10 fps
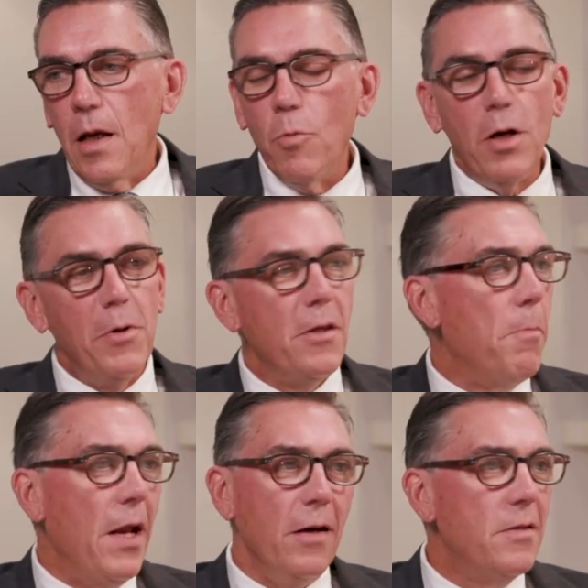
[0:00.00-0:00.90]
And what about the
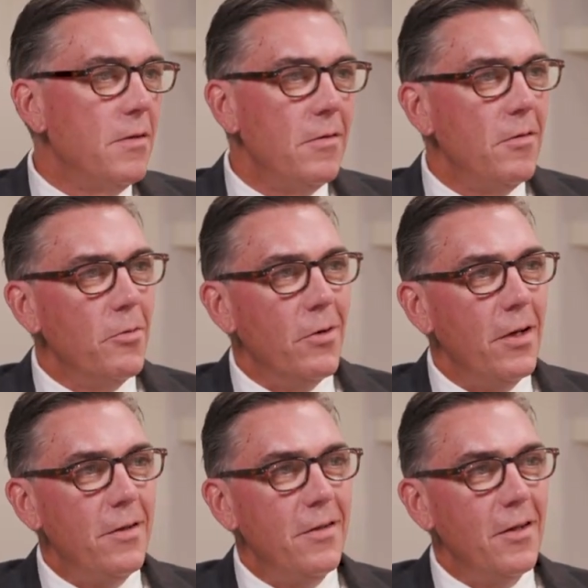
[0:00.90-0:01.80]
banks,
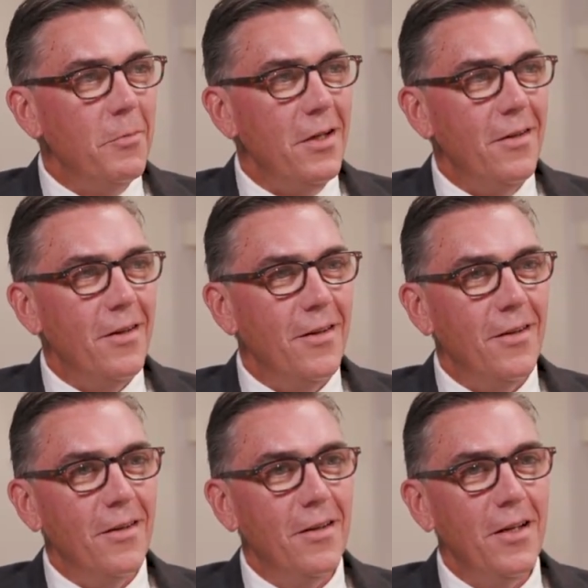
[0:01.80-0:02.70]
right? I mean,
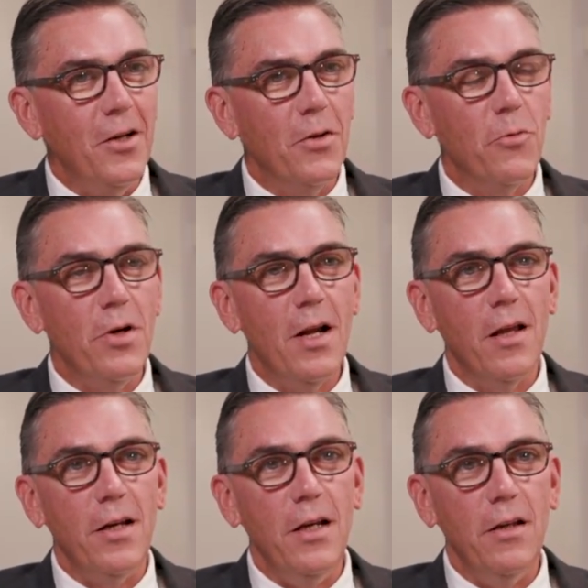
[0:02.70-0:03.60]
the
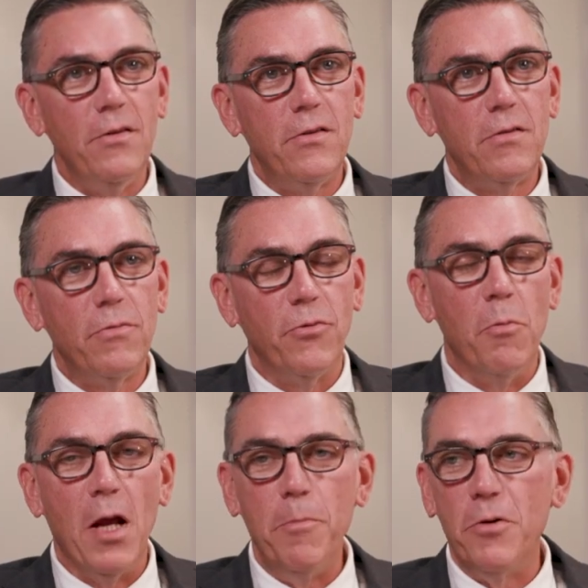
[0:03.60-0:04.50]
reality is, from
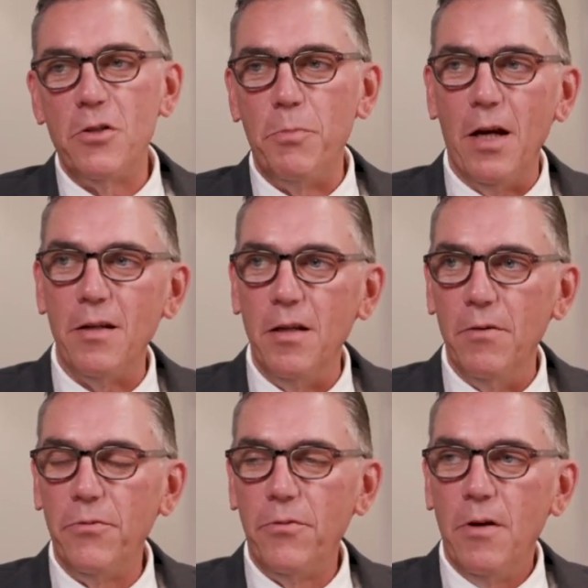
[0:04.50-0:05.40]
my
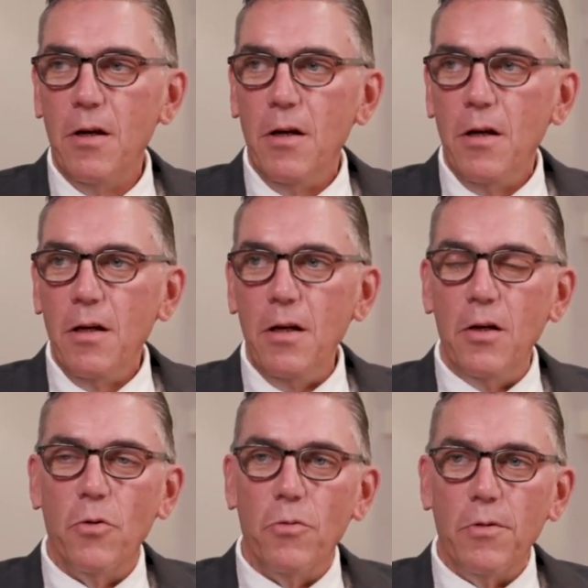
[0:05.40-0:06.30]
perspective,
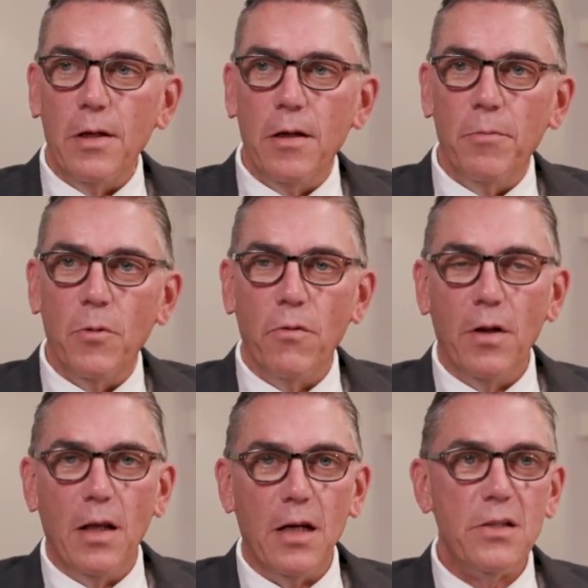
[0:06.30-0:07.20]
over
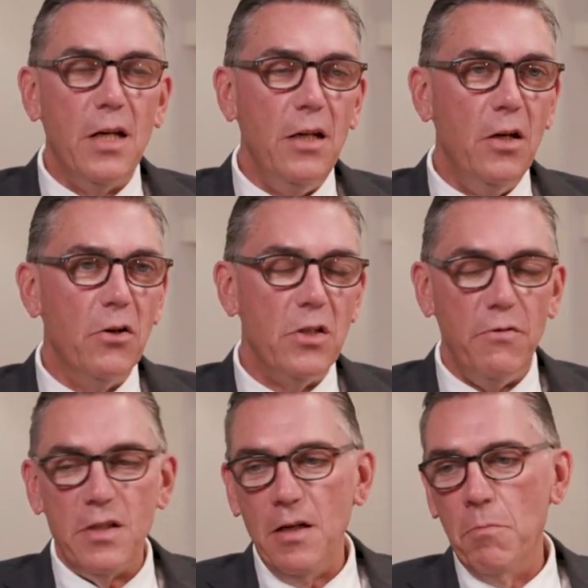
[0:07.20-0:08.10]
the last 10 years,
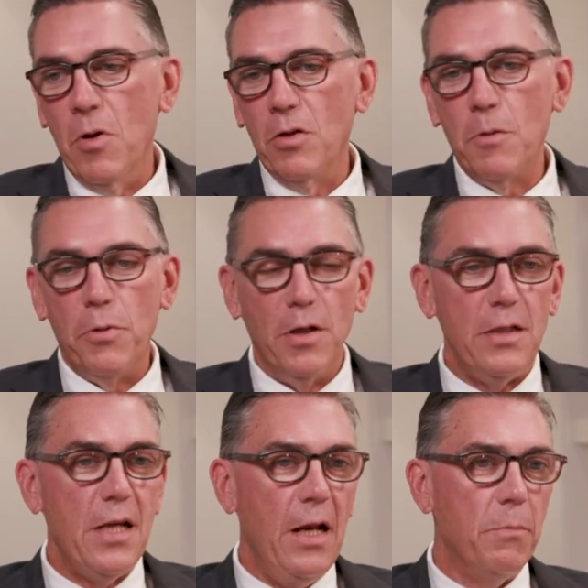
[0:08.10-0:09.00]
you've seen multiple
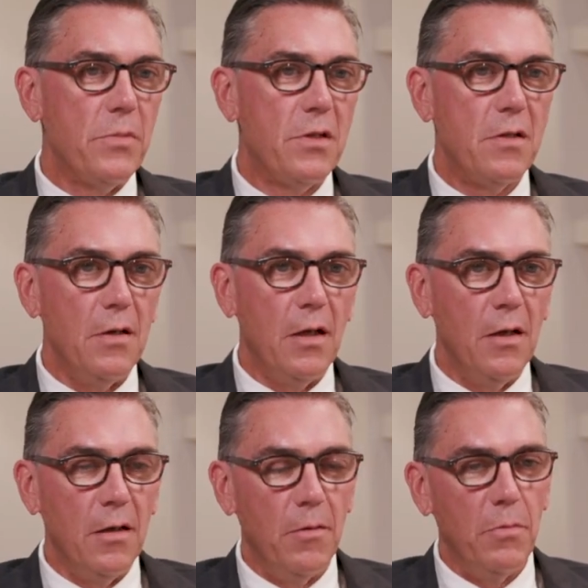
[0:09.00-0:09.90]
attempts,
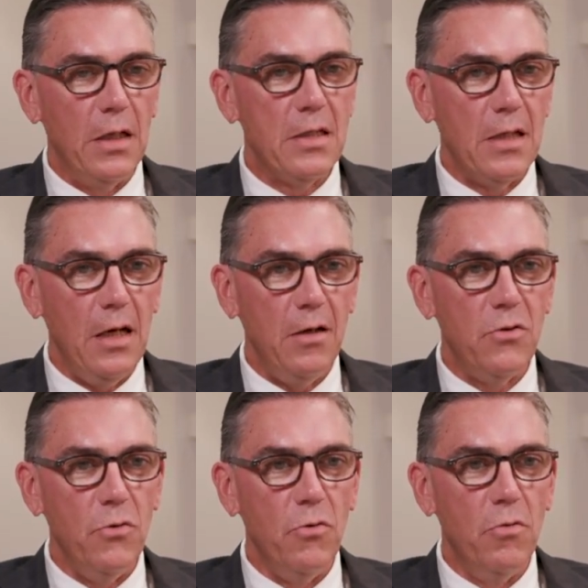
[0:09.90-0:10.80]
let's say,
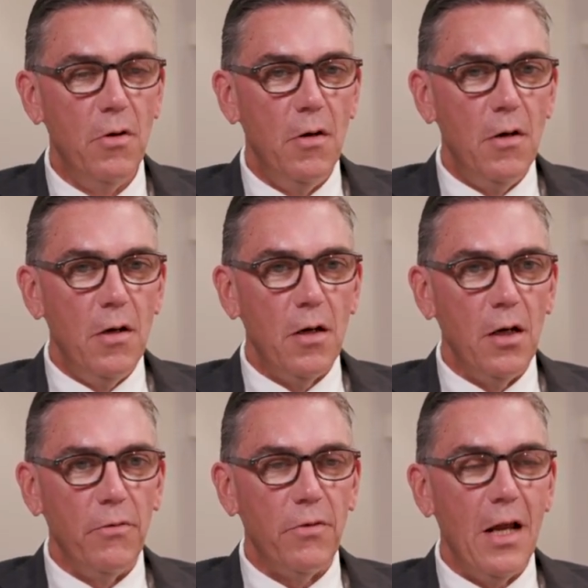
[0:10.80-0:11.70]
to
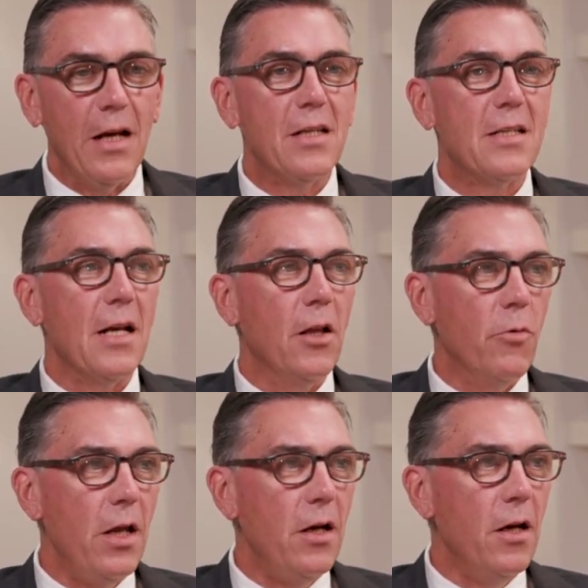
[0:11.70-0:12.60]
kind of
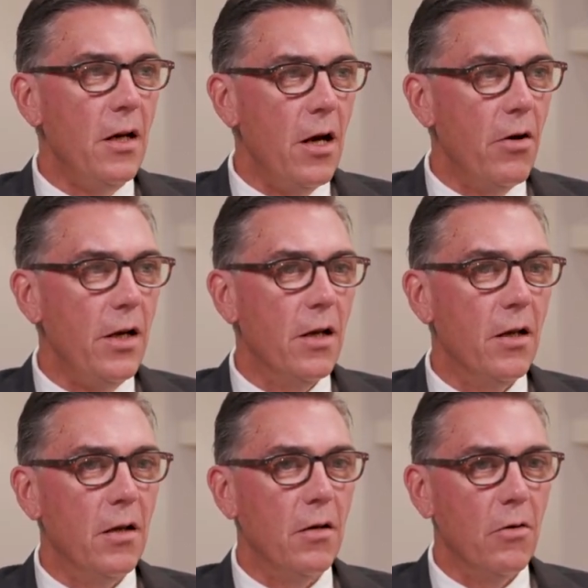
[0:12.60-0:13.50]
accelerate in an
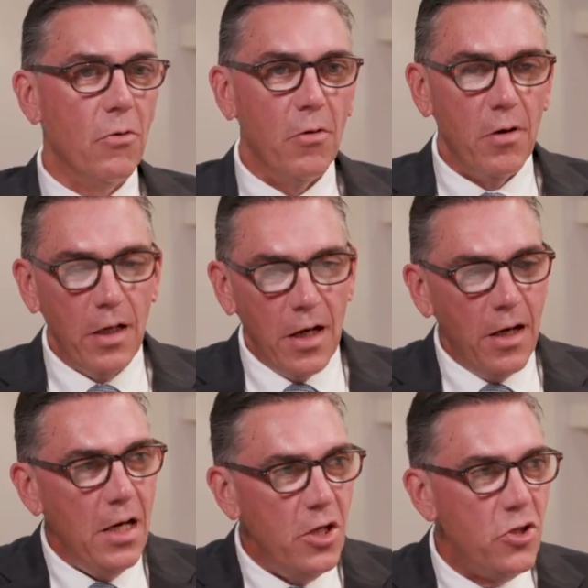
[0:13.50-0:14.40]
area or in a
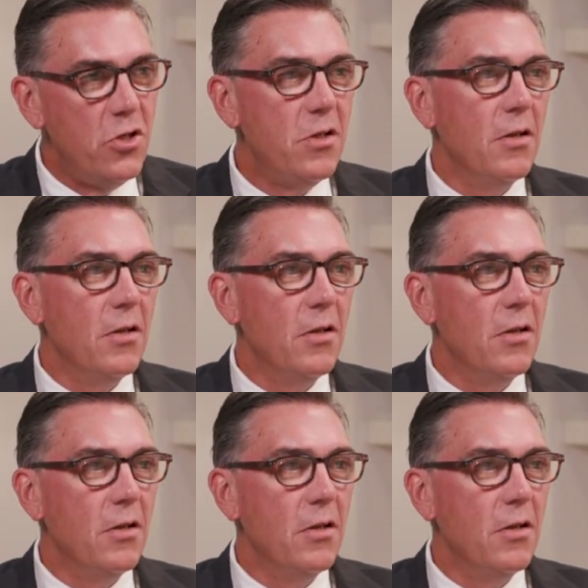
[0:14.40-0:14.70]
niche,